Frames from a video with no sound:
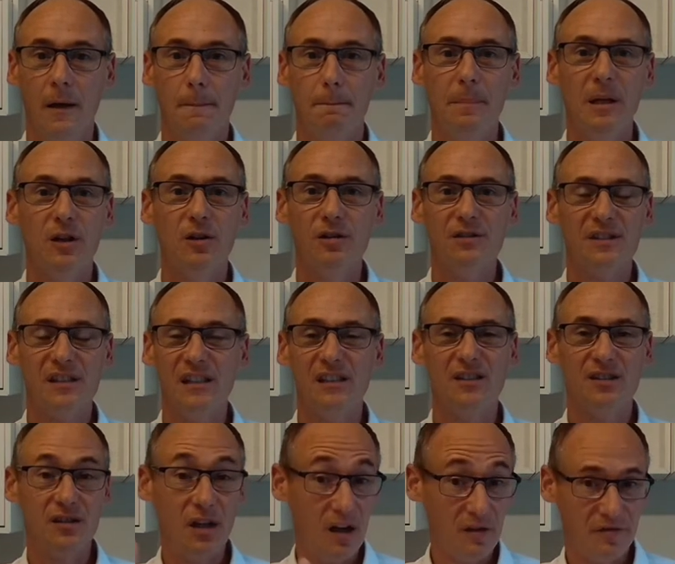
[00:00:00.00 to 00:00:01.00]
Because
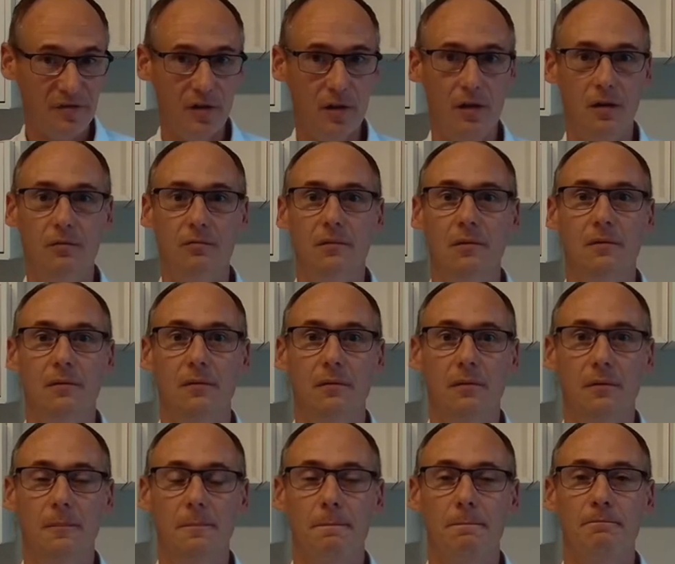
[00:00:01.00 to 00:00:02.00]
it's tough alone.
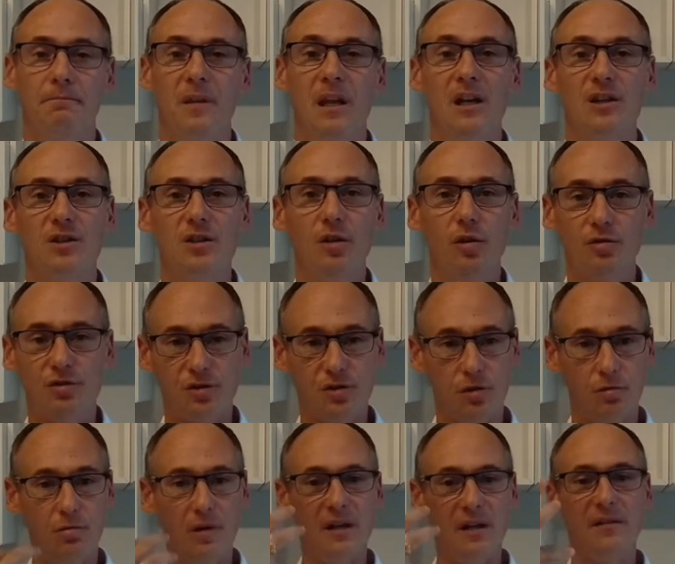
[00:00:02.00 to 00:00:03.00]
So
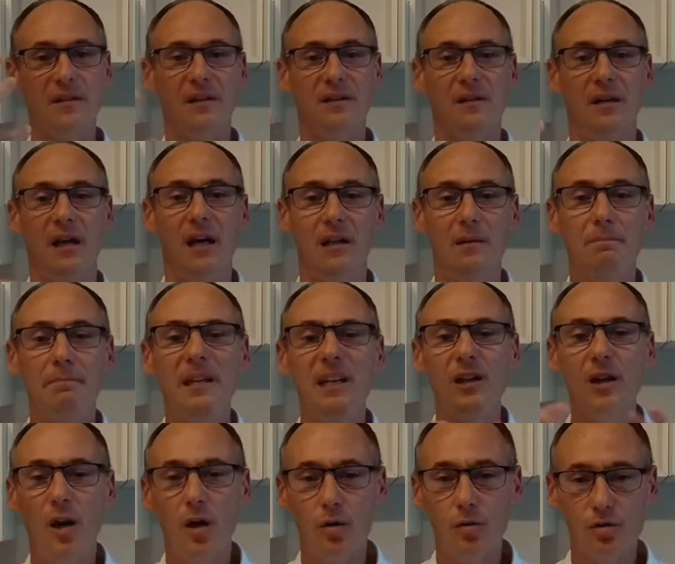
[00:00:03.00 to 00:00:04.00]
surrounded and be
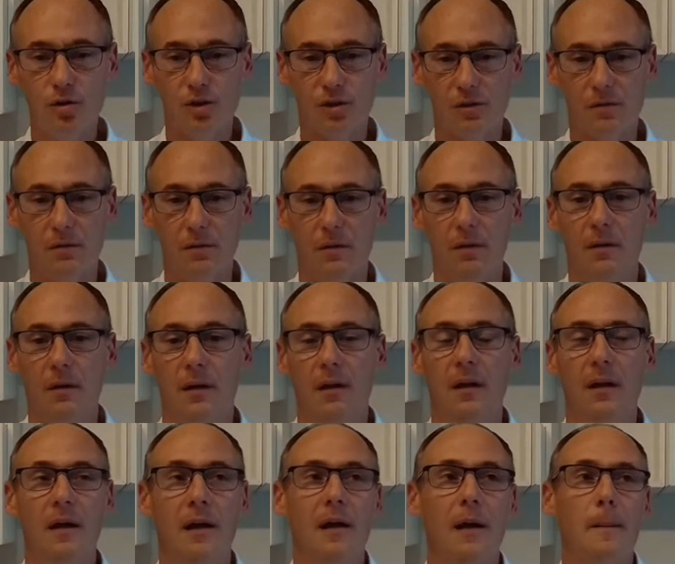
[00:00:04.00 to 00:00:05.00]
coached
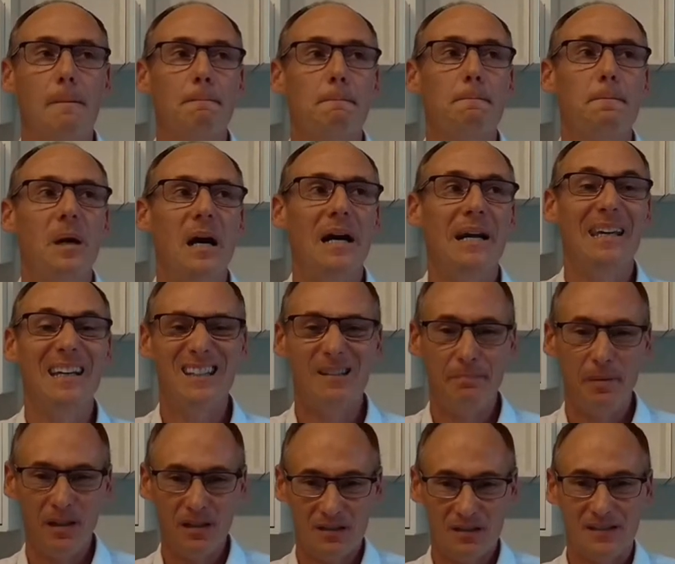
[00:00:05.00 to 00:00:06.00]
by
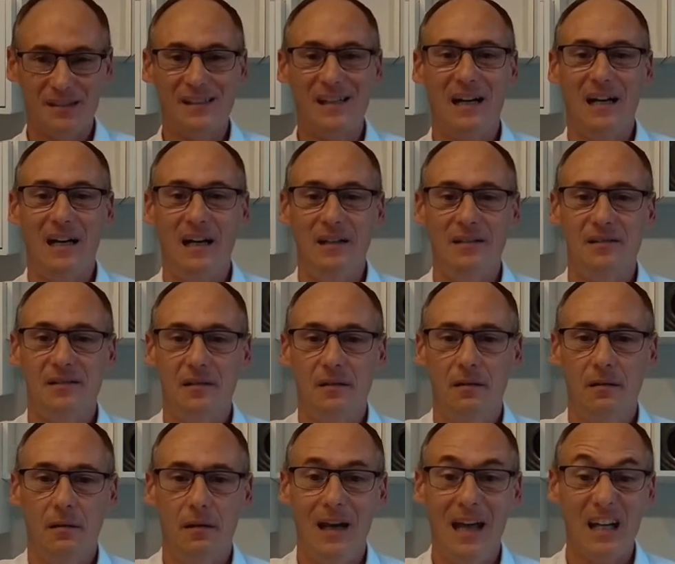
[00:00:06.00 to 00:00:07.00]
experienced guys
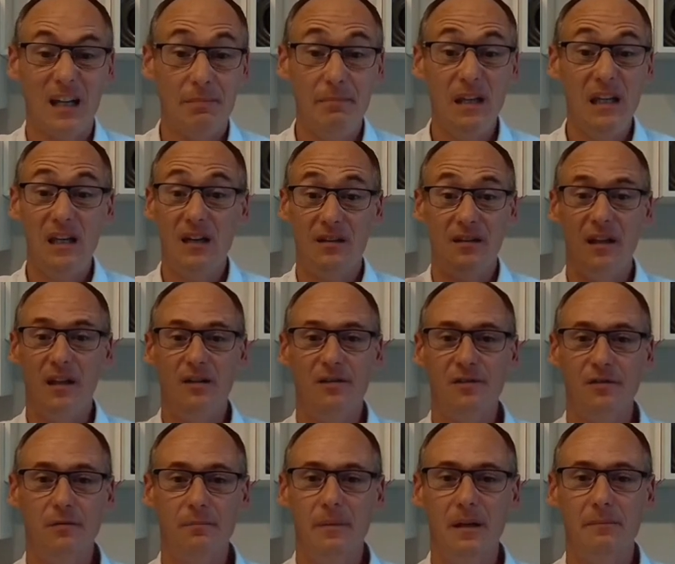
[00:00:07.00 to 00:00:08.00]
like me and
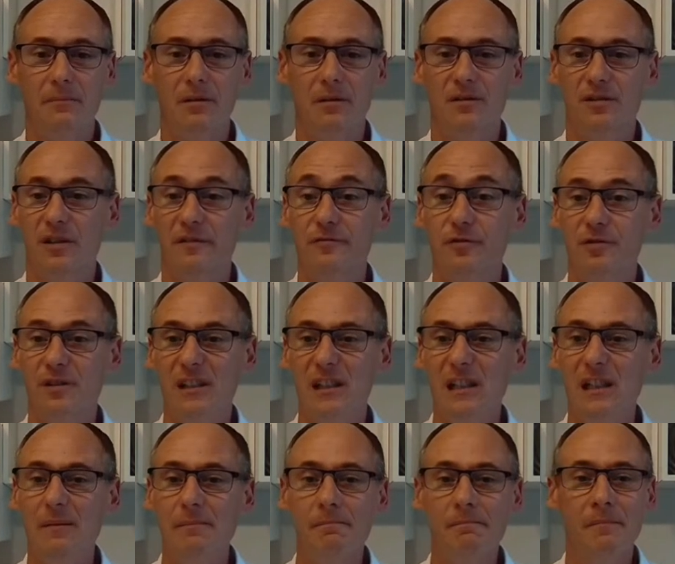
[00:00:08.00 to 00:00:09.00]
other members of the
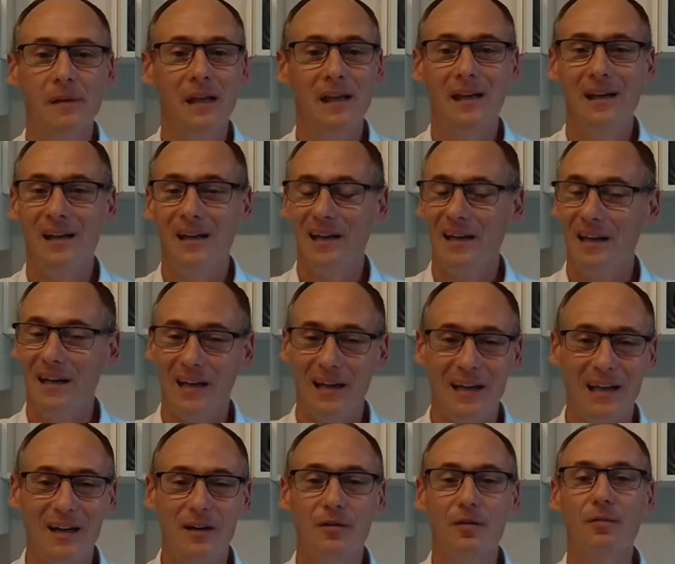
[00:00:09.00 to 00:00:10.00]
team,
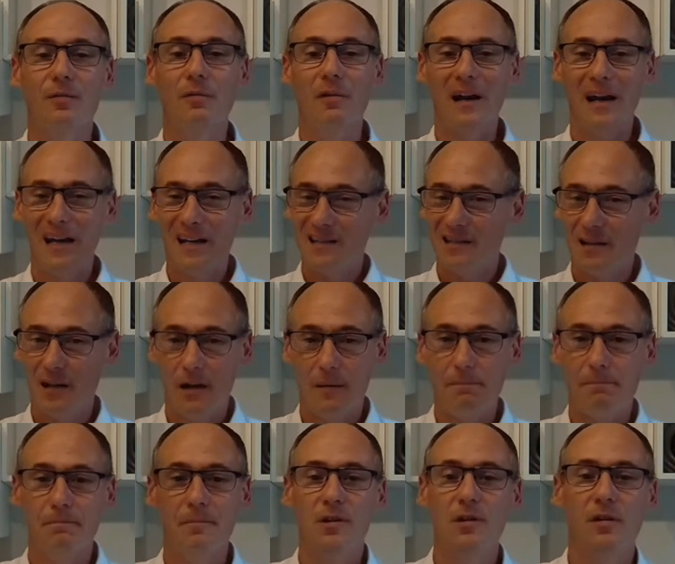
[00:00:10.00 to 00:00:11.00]
raise
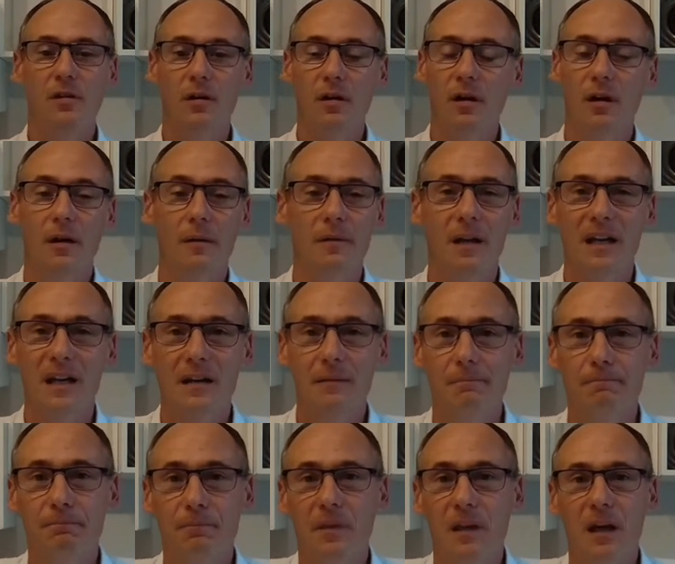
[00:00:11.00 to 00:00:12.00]
up your
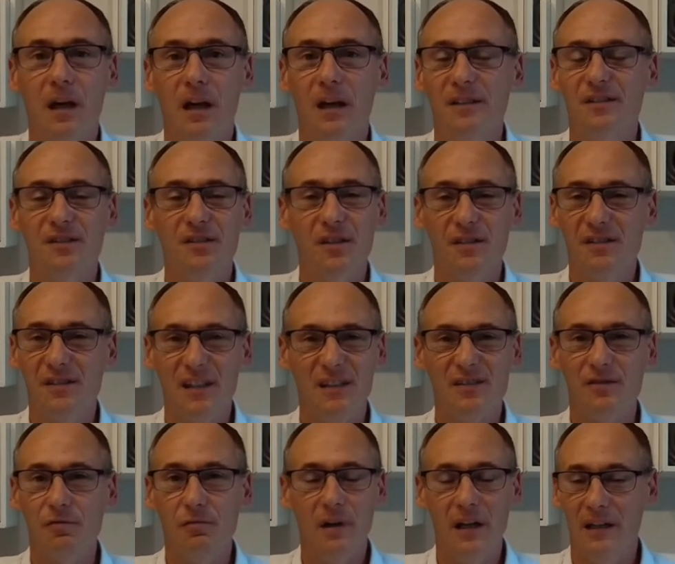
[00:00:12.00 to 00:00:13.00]

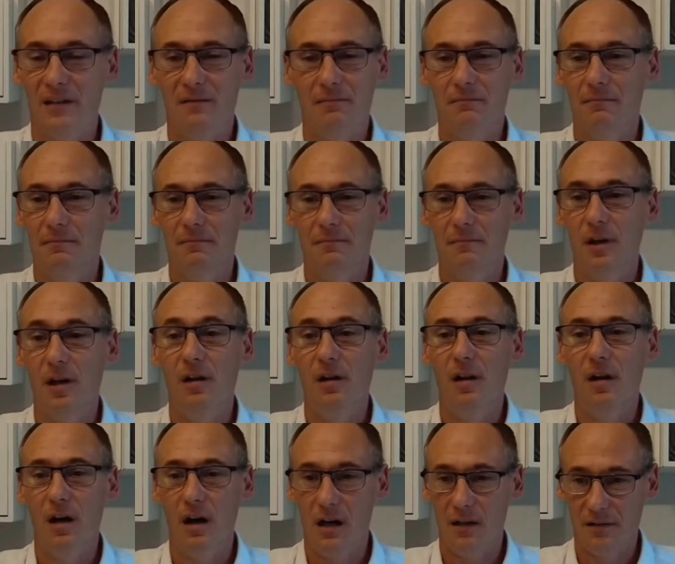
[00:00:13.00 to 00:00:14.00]
success rate a
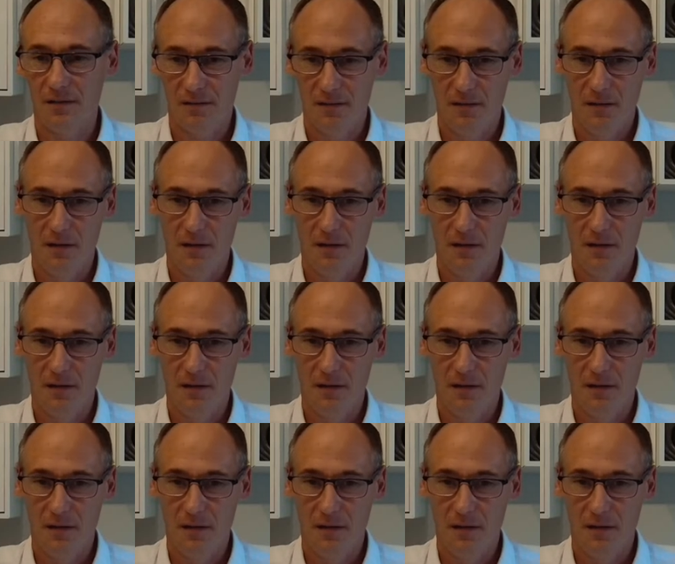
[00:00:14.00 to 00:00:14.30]
lot.